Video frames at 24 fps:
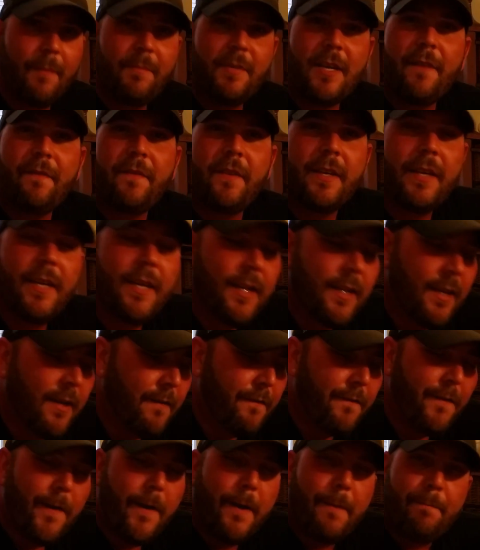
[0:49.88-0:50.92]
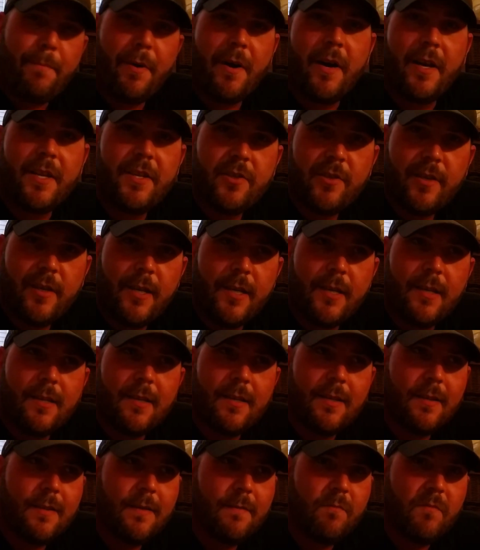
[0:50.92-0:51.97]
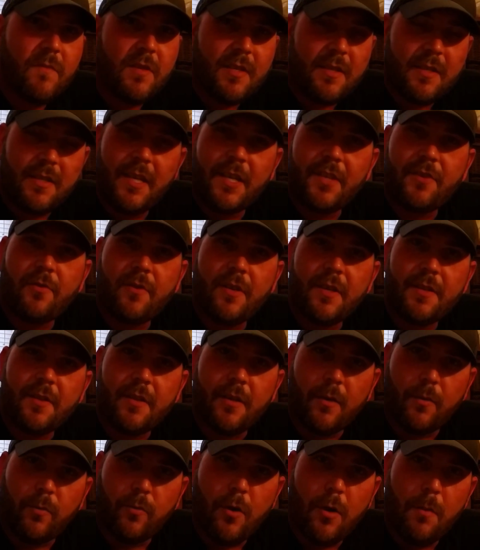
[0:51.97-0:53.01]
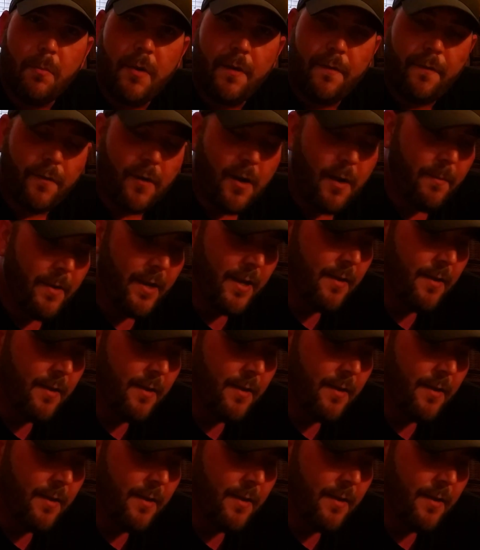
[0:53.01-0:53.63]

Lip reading: I'm definitely getting a very pungent citrus aroma from